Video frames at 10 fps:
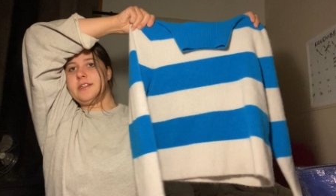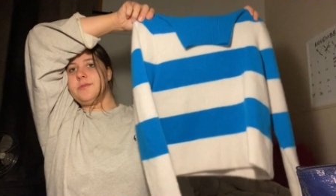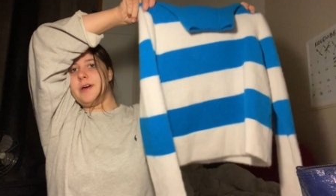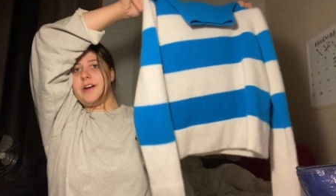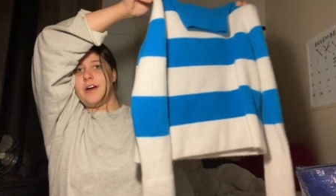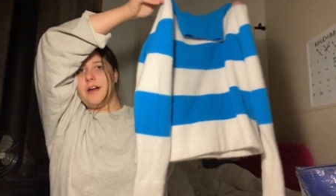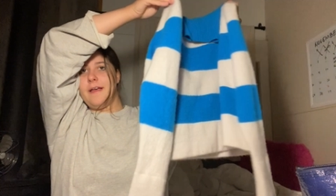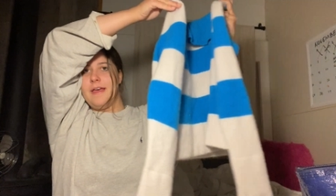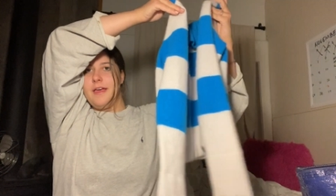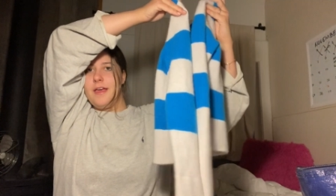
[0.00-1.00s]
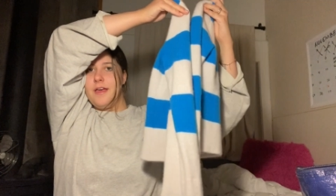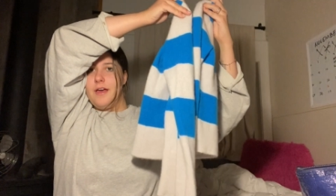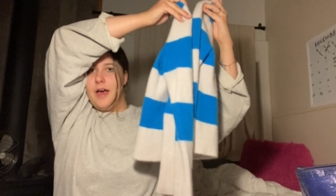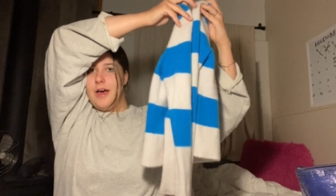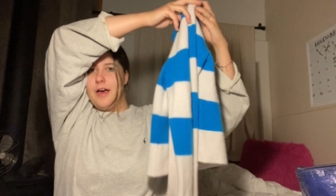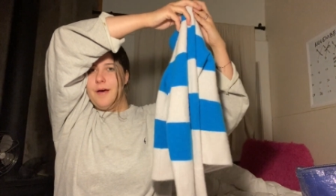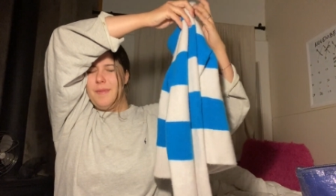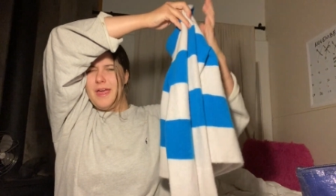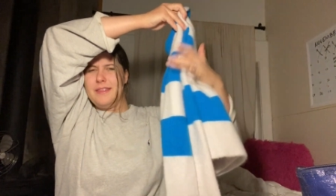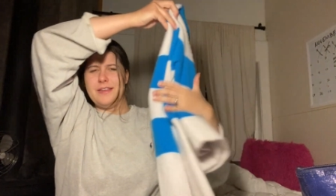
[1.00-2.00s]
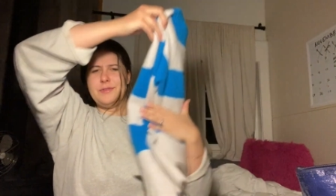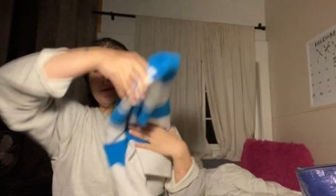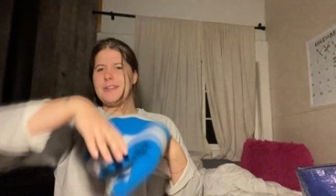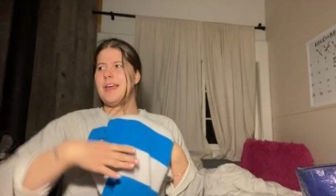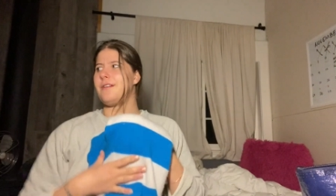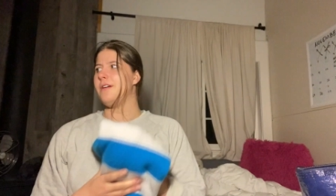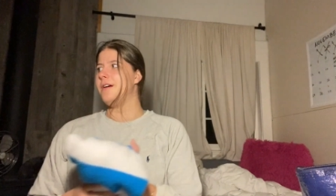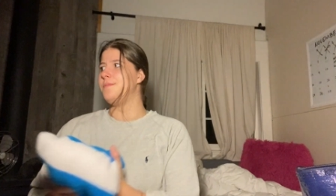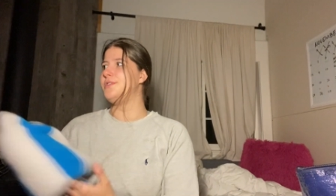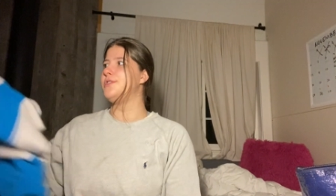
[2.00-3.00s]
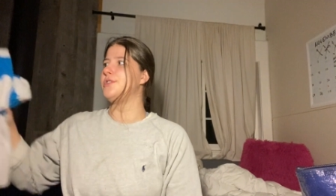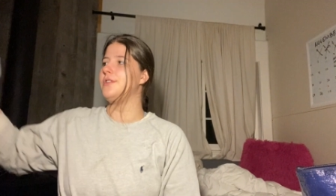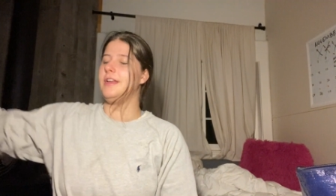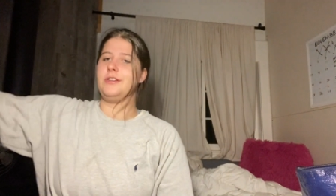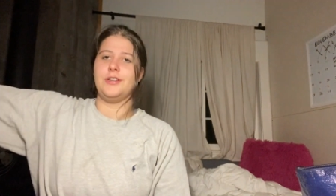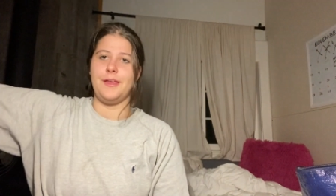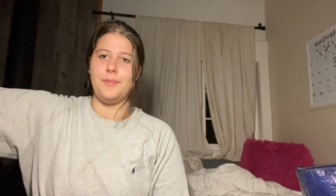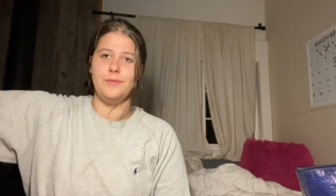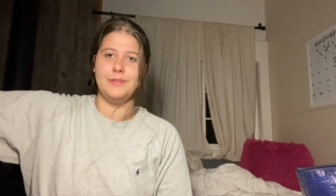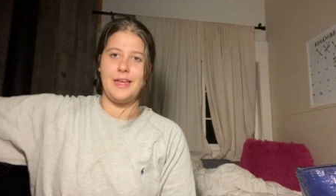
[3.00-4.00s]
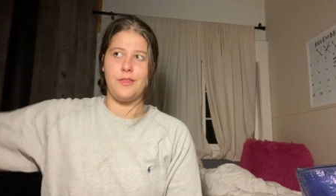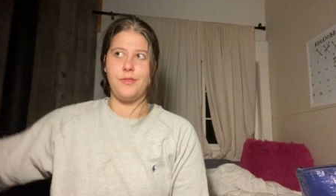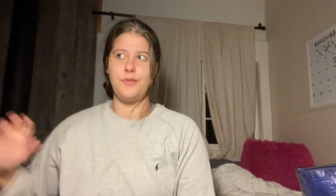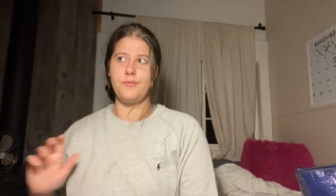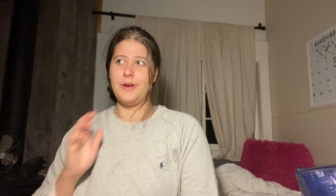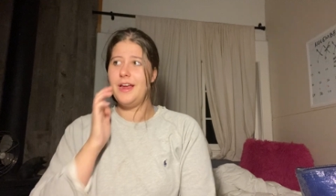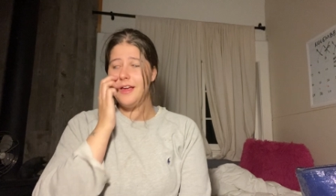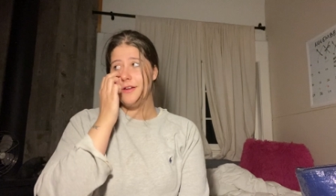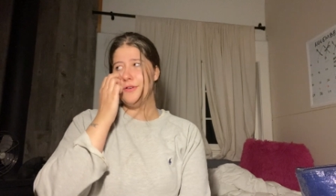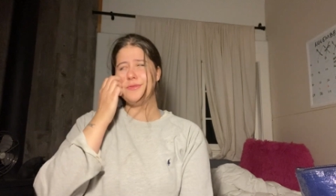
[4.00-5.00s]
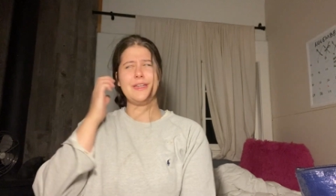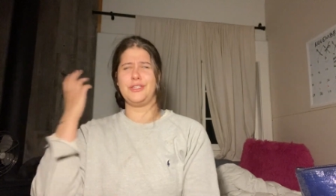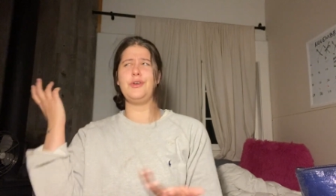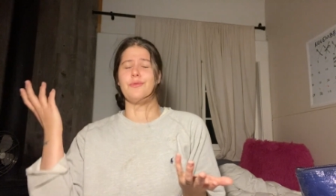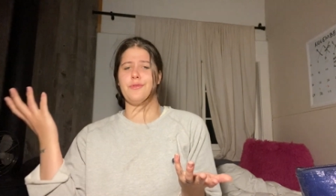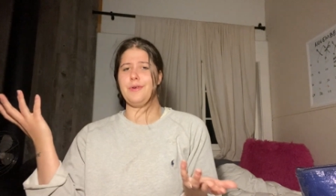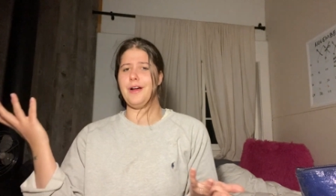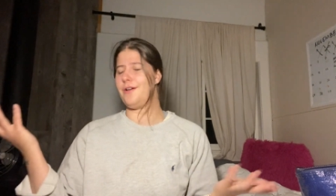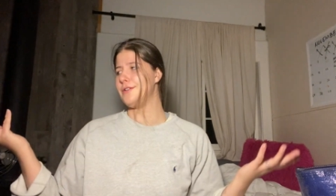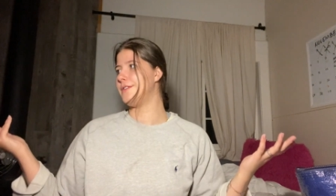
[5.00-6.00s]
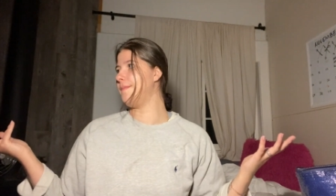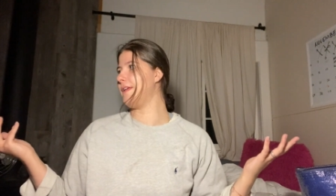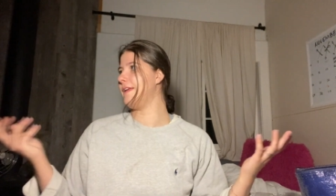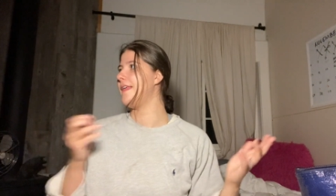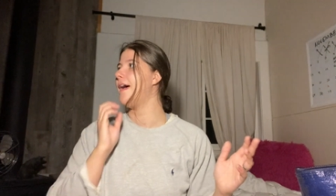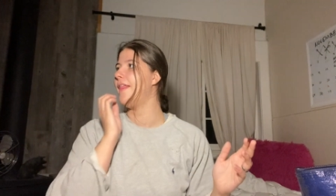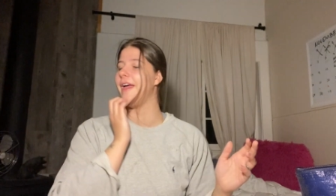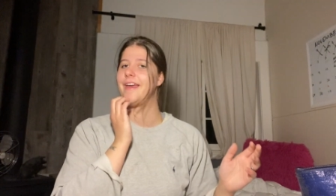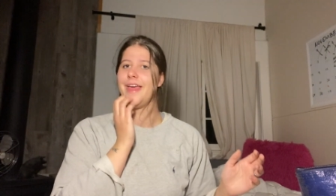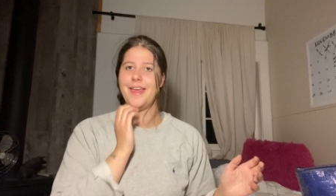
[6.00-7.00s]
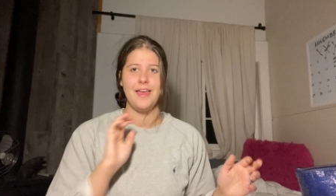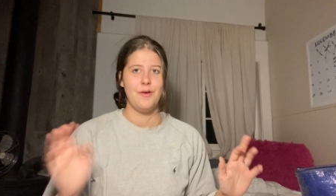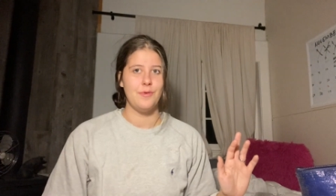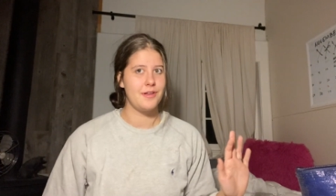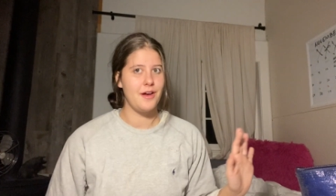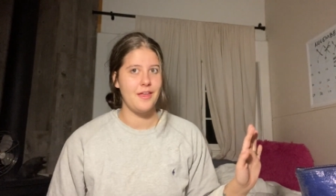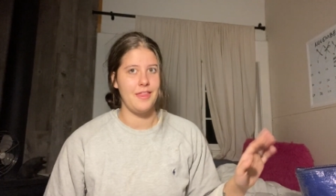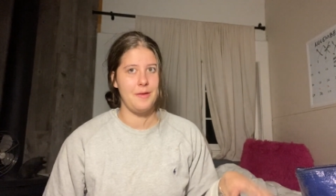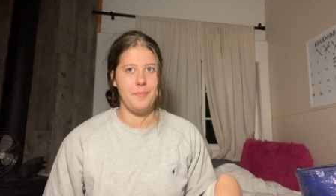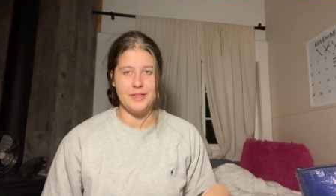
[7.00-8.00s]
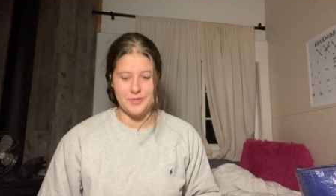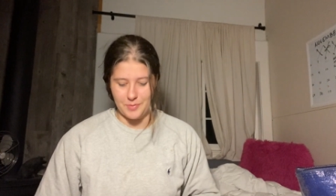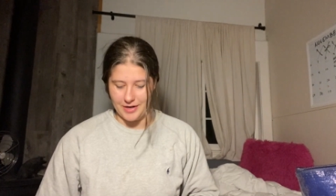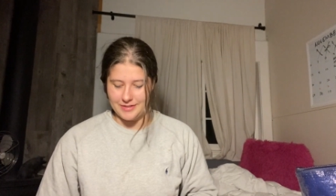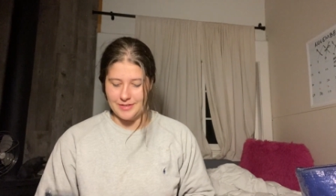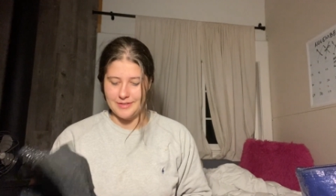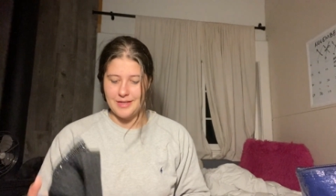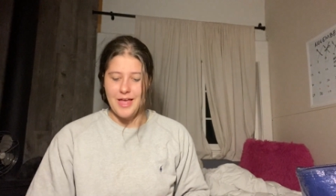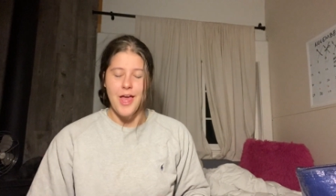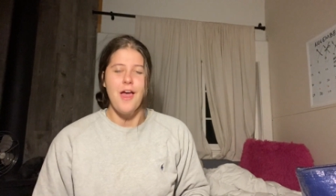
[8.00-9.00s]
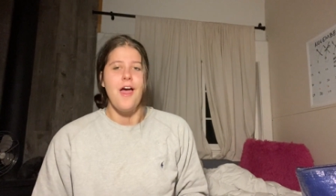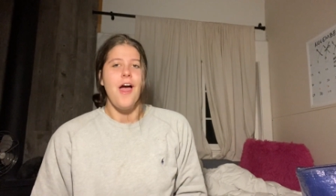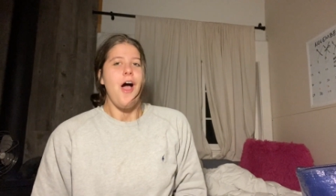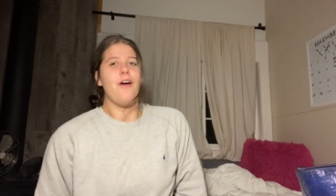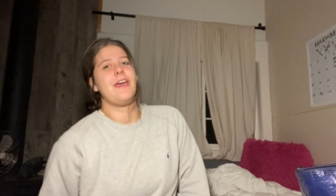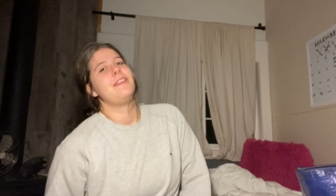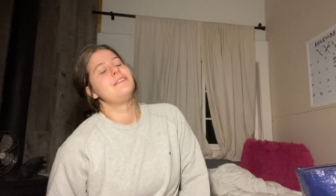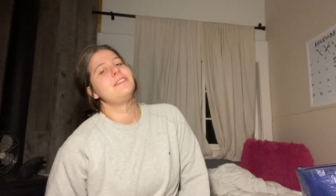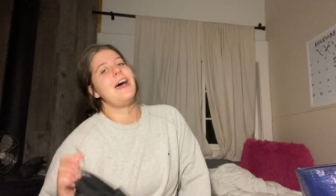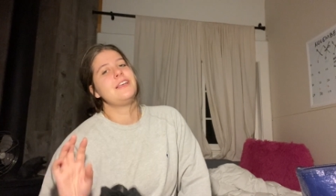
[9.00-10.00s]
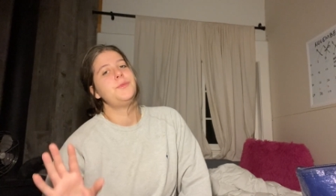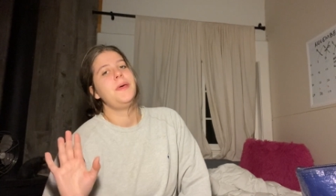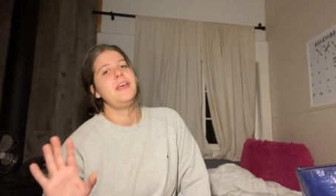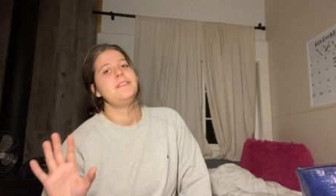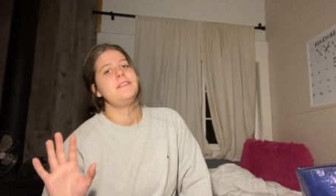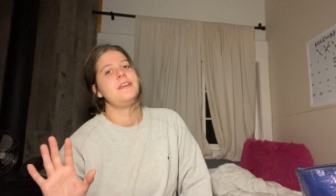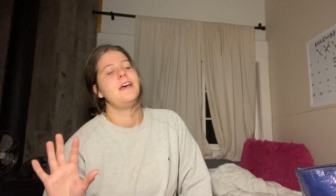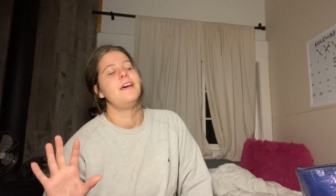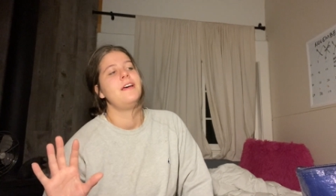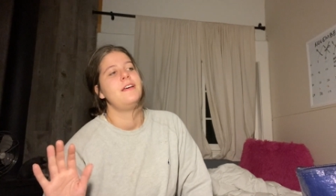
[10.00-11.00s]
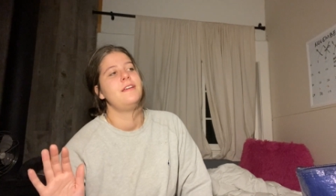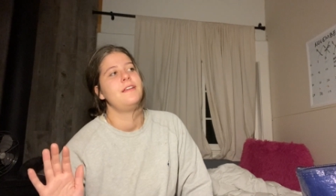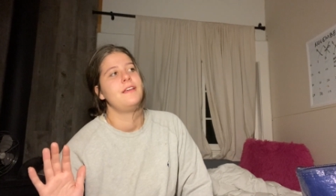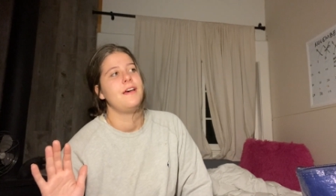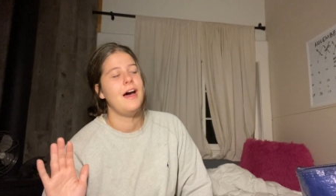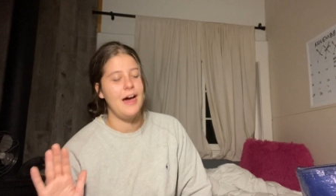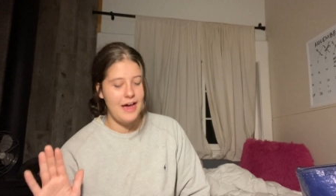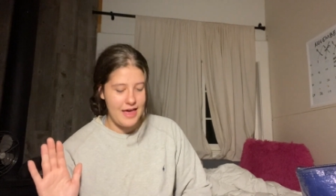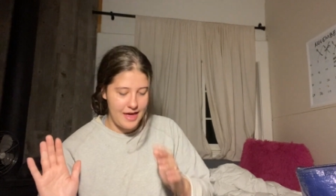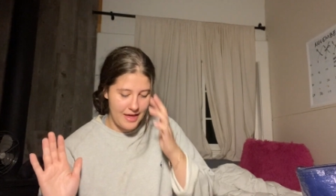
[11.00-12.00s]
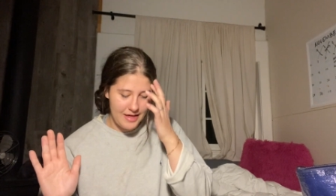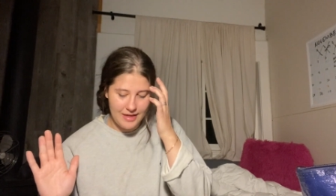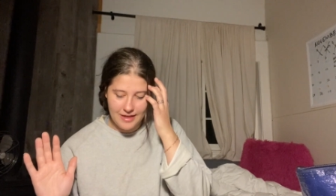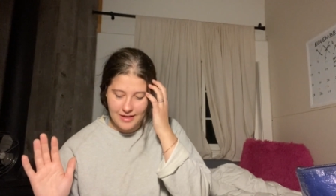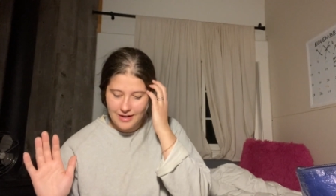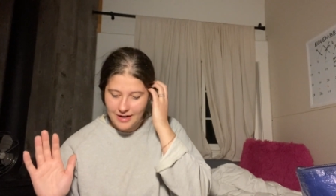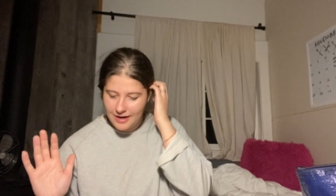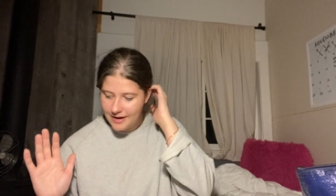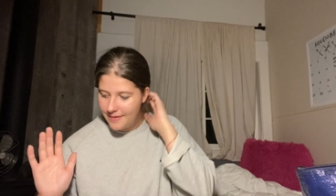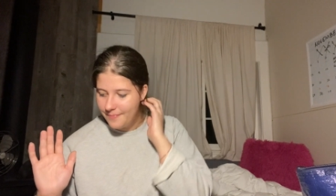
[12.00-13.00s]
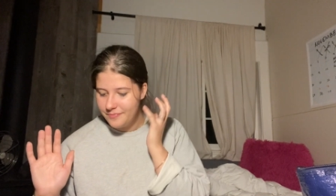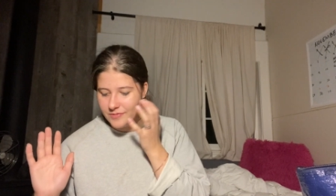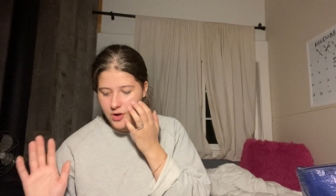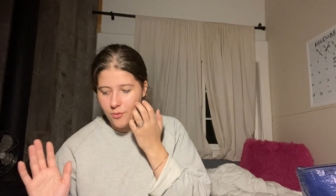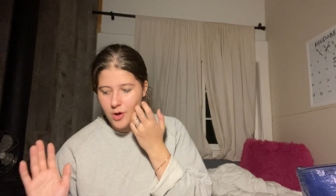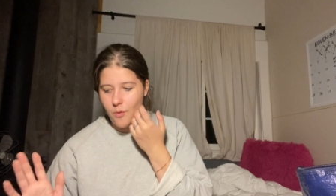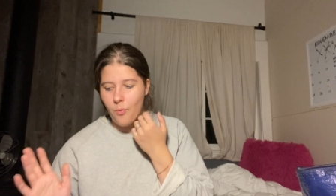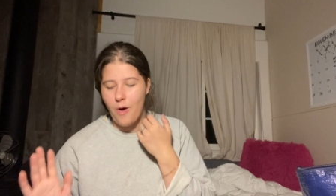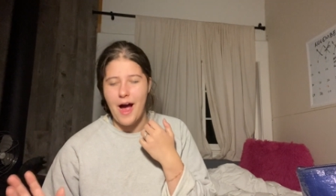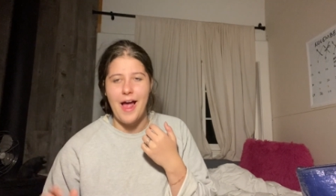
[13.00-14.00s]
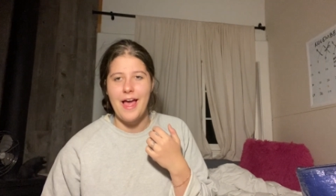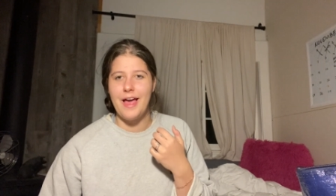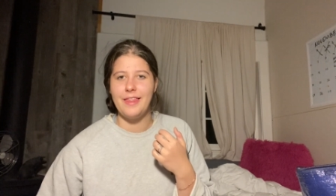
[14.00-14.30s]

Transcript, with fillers: sweater. Um, and this was like absurdly cheap. It was like three, it was like two or three dollars, something like that. Like, we're talking like bins prices. Okay, this last piece, I don't know why I